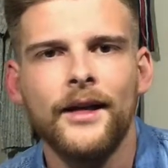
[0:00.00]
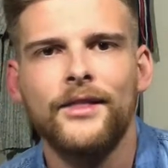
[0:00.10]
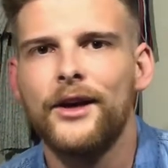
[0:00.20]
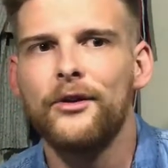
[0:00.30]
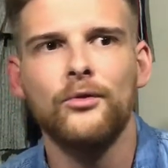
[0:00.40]

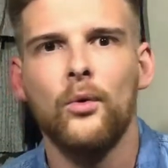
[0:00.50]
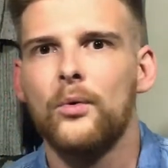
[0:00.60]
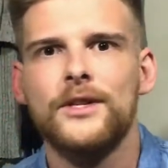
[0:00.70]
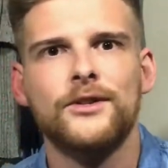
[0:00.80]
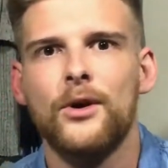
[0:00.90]
They don't
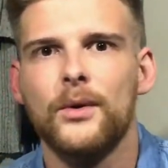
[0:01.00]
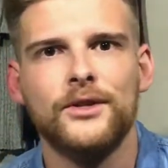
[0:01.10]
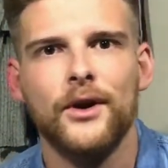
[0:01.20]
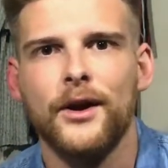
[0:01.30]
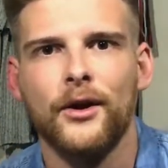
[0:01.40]
always know what's
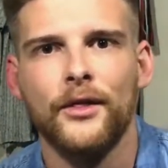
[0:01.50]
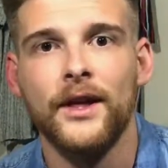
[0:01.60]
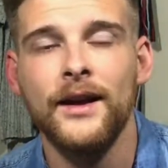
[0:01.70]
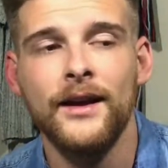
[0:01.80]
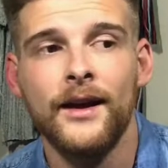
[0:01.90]
going on there.